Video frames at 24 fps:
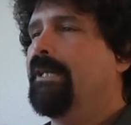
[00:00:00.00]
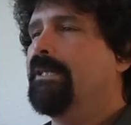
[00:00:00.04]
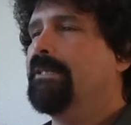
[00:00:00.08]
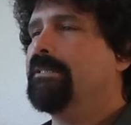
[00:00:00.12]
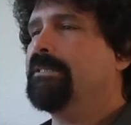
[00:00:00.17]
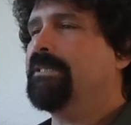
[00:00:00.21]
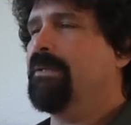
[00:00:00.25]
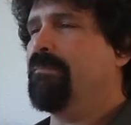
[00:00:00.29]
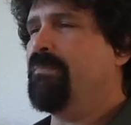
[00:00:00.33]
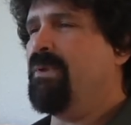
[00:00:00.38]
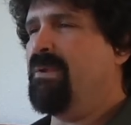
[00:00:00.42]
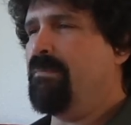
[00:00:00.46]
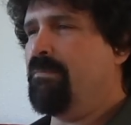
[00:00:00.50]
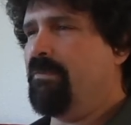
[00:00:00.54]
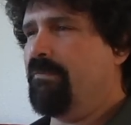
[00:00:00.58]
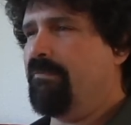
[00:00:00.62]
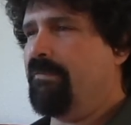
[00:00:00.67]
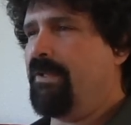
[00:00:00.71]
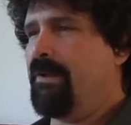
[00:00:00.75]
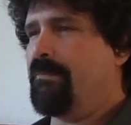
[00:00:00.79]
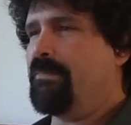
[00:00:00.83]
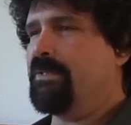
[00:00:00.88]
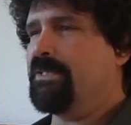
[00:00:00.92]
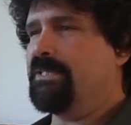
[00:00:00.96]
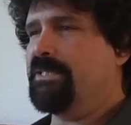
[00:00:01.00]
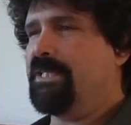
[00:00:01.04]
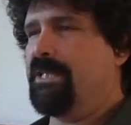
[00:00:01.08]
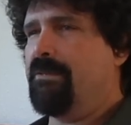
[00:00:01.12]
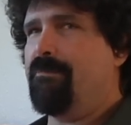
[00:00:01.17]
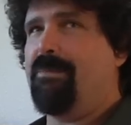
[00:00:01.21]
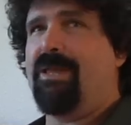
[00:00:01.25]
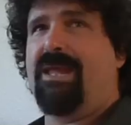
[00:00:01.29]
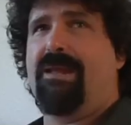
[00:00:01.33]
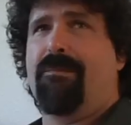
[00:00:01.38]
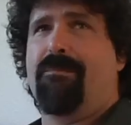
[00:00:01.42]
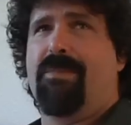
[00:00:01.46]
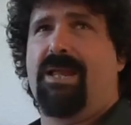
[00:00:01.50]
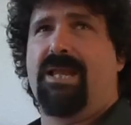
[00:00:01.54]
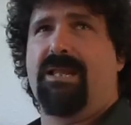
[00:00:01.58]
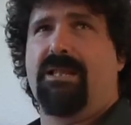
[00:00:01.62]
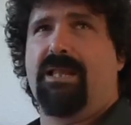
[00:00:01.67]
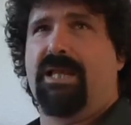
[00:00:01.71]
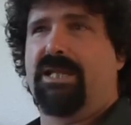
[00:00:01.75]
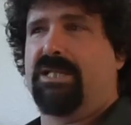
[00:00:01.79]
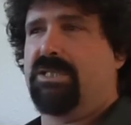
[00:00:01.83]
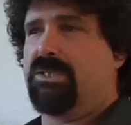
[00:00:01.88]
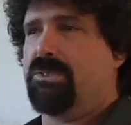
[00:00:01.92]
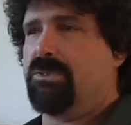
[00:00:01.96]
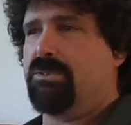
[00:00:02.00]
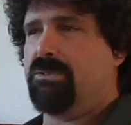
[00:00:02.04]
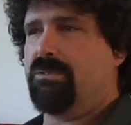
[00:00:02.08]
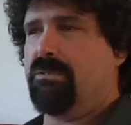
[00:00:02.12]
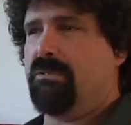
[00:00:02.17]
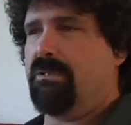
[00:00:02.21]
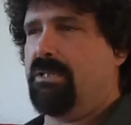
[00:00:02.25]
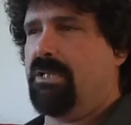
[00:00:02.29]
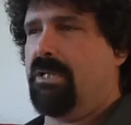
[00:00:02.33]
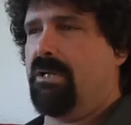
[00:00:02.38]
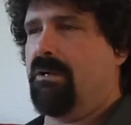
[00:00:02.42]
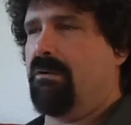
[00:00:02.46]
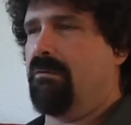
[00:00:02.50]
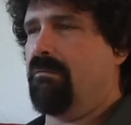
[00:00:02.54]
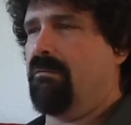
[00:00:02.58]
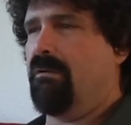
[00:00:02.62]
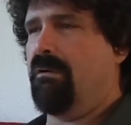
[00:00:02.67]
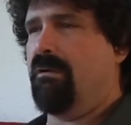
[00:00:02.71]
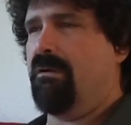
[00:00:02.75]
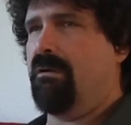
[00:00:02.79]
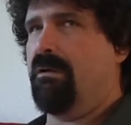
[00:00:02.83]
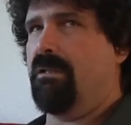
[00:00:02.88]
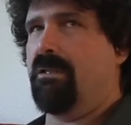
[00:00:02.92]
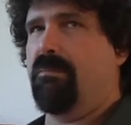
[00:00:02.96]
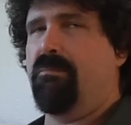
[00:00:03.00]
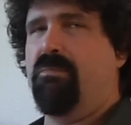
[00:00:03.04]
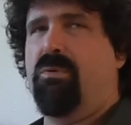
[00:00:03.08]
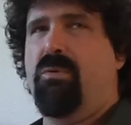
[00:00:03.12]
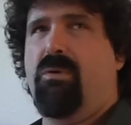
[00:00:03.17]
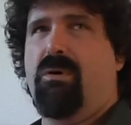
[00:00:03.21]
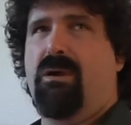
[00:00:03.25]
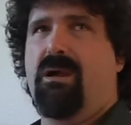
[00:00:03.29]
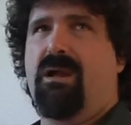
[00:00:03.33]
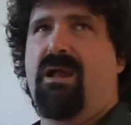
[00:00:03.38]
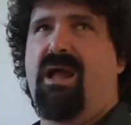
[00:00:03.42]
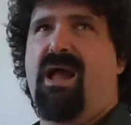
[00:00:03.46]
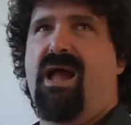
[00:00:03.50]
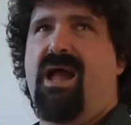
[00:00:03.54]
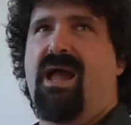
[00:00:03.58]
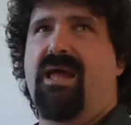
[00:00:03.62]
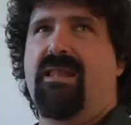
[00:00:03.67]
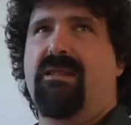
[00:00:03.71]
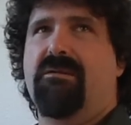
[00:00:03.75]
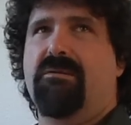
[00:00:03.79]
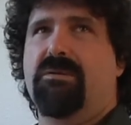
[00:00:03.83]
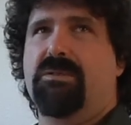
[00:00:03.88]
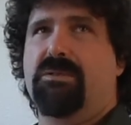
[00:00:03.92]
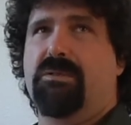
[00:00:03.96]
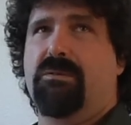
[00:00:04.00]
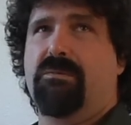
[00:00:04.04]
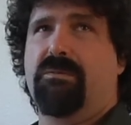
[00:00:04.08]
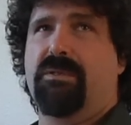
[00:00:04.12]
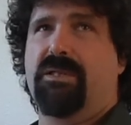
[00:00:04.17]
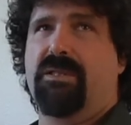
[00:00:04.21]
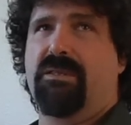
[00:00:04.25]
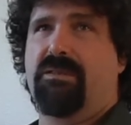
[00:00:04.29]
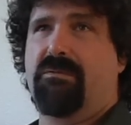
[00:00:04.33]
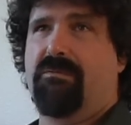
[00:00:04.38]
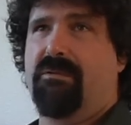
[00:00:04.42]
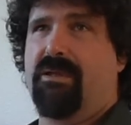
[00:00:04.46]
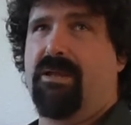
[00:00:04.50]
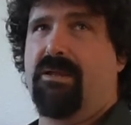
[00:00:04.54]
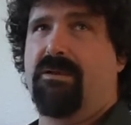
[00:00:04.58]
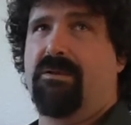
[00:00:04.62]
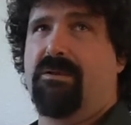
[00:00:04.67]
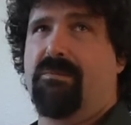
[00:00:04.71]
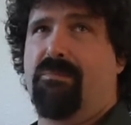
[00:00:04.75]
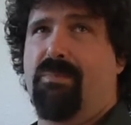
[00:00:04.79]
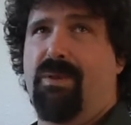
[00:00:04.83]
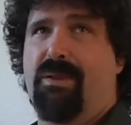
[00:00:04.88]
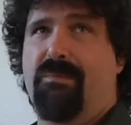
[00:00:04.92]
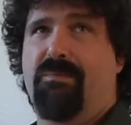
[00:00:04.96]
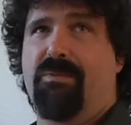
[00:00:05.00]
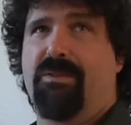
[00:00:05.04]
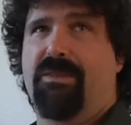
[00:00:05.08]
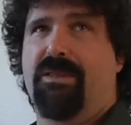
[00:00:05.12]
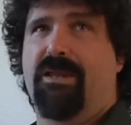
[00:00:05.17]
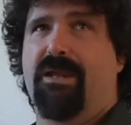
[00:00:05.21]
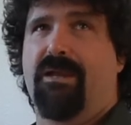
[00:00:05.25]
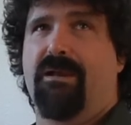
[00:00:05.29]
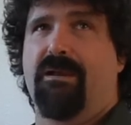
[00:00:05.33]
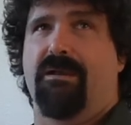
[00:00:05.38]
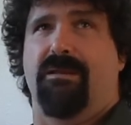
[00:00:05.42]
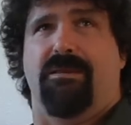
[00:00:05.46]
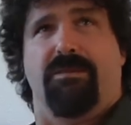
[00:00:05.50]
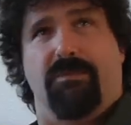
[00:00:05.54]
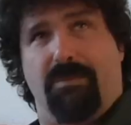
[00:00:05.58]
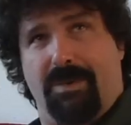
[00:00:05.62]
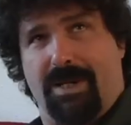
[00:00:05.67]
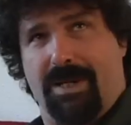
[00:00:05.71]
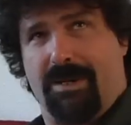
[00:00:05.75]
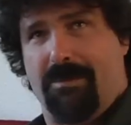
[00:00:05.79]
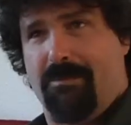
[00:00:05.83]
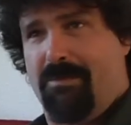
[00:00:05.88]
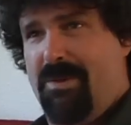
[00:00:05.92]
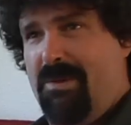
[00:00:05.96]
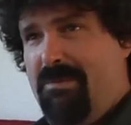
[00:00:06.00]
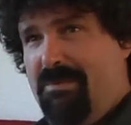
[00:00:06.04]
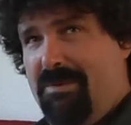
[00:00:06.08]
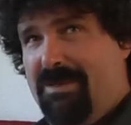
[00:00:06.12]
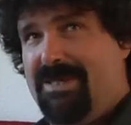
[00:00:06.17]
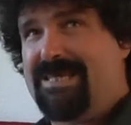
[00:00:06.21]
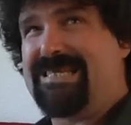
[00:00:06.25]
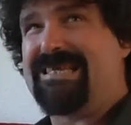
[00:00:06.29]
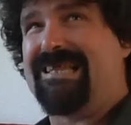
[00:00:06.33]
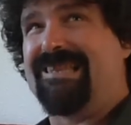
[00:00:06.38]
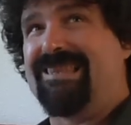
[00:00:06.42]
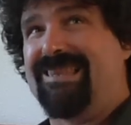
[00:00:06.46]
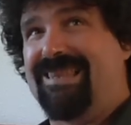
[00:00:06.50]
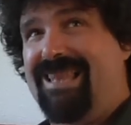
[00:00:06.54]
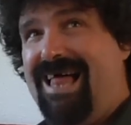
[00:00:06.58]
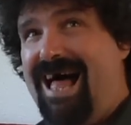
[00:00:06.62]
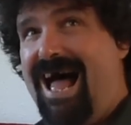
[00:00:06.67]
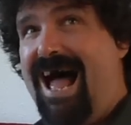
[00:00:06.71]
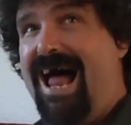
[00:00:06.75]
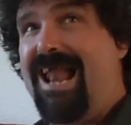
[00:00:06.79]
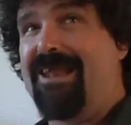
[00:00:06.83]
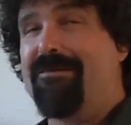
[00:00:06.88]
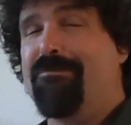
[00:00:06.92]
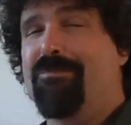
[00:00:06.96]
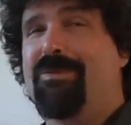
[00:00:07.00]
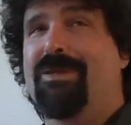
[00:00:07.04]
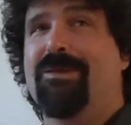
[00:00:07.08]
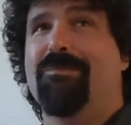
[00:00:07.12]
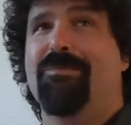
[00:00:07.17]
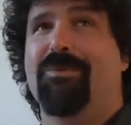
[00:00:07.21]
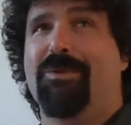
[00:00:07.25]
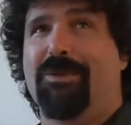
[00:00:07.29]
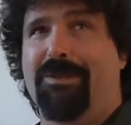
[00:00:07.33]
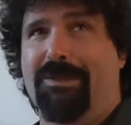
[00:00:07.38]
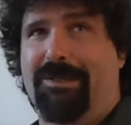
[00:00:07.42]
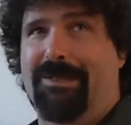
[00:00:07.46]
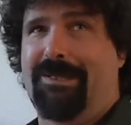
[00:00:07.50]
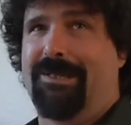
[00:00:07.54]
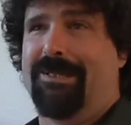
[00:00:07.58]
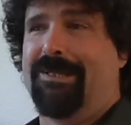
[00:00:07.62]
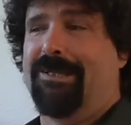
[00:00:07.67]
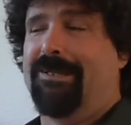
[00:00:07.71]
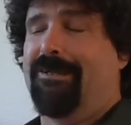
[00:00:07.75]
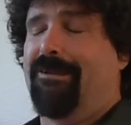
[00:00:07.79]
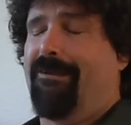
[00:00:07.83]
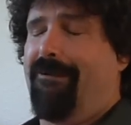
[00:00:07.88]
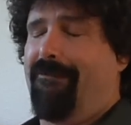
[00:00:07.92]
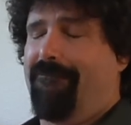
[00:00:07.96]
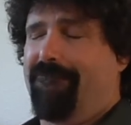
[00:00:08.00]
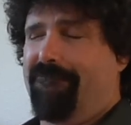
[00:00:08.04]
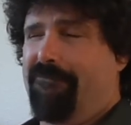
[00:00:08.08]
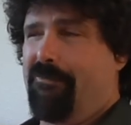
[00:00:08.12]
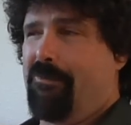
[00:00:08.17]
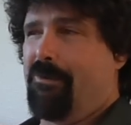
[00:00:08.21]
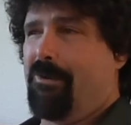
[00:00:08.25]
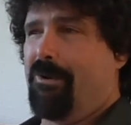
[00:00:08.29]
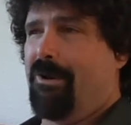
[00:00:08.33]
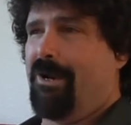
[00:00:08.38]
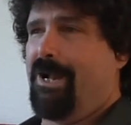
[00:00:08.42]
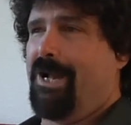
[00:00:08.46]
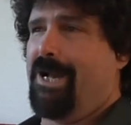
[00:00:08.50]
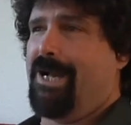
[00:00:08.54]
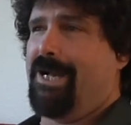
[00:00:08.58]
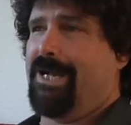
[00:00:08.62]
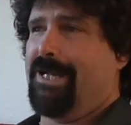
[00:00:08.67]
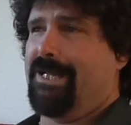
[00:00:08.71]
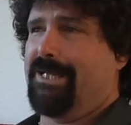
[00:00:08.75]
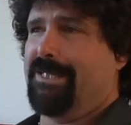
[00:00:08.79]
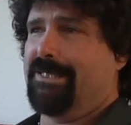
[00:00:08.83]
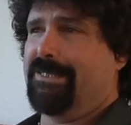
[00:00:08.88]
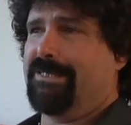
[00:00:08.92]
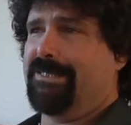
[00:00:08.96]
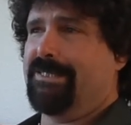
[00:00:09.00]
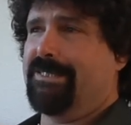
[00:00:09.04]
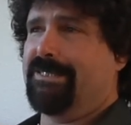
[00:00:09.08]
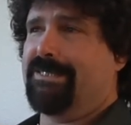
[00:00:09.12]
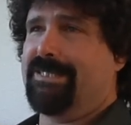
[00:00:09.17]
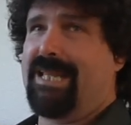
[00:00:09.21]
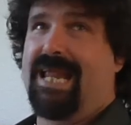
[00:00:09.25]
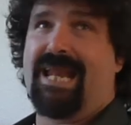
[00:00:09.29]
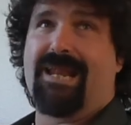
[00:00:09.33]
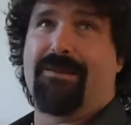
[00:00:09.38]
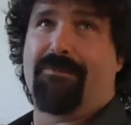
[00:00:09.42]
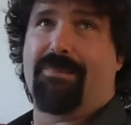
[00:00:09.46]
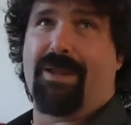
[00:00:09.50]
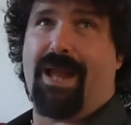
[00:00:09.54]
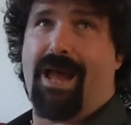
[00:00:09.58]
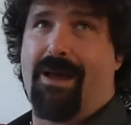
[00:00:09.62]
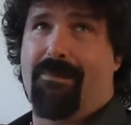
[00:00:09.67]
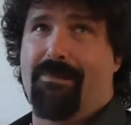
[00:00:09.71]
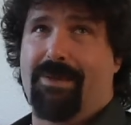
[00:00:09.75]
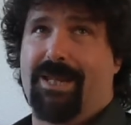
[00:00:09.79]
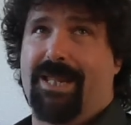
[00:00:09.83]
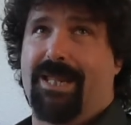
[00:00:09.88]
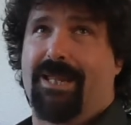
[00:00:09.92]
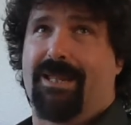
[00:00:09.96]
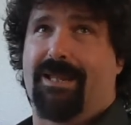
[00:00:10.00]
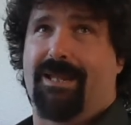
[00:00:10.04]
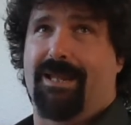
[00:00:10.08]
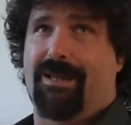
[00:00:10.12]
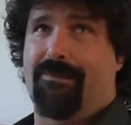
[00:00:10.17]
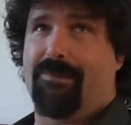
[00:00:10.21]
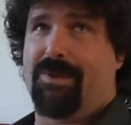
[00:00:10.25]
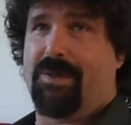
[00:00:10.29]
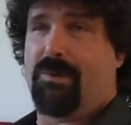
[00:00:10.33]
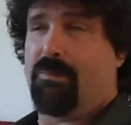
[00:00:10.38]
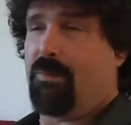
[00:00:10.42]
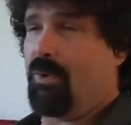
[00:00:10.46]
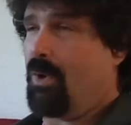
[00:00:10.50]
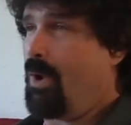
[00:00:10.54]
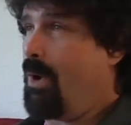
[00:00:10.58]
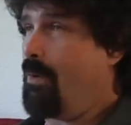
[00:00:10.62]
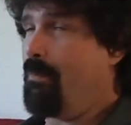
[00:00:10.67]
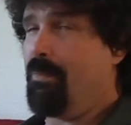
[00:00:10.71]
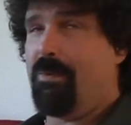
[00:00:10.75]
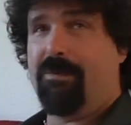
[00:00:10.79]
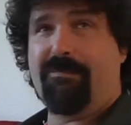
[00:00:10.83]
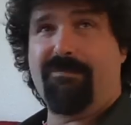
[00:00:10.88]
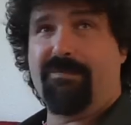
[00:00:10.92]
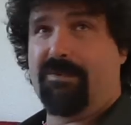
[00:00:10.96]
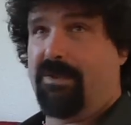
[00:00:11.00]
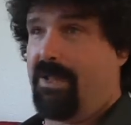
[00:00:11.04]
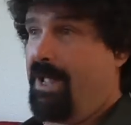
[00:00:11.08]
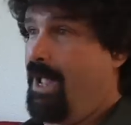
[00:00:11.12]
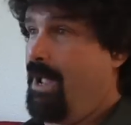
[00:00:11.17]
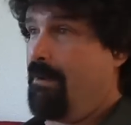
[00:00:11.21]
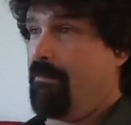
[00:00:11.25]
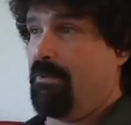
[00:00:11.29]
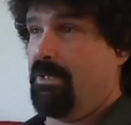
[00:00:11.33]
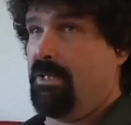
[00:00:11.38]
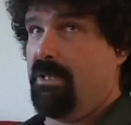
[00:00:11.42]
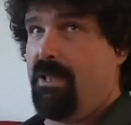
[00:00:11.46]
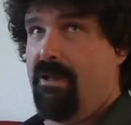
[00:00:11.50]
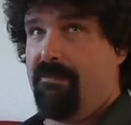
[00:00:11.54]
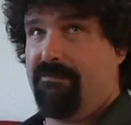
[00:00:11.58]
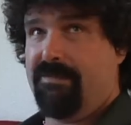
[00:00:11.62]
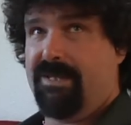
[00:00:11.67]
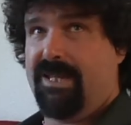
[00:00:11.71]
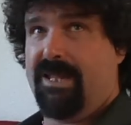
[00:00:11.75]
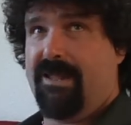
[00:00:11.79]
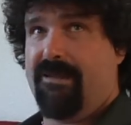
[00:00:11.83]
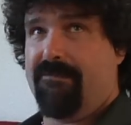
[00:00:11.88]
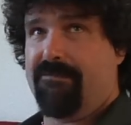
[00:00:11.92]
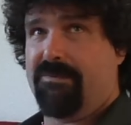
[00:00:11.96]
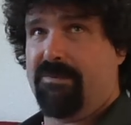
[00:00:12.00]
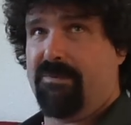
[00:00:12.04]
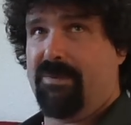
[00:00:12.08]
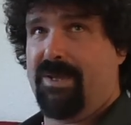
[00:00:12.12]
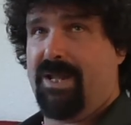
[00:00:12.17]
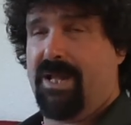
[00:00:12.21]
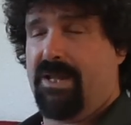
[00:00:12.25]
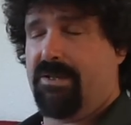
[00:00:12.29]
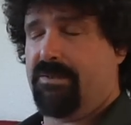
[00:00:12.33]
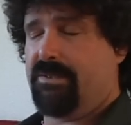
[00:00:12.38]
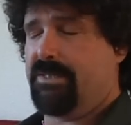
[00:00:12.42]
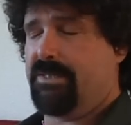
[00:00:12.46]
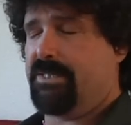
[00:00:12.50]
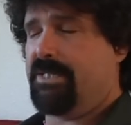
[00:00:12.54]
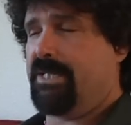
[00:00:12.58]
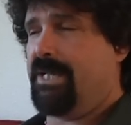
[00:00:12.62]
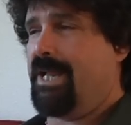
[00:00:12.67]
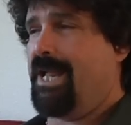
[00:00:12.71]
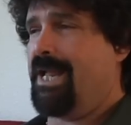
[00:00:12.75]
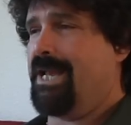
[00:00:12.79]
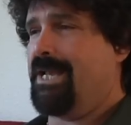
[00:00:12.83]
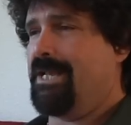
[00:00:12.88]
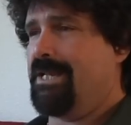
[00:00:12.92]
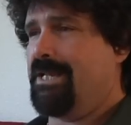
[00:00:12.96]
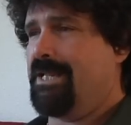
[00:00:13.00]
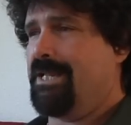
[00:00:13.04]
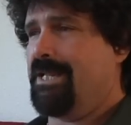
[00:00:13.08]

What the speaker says: some people have come to see me and been like, oh, the poor guy, there was only 300 people there. 300 people is a lot of people for stand-up comedy. I mean, I would love to get 300 tonight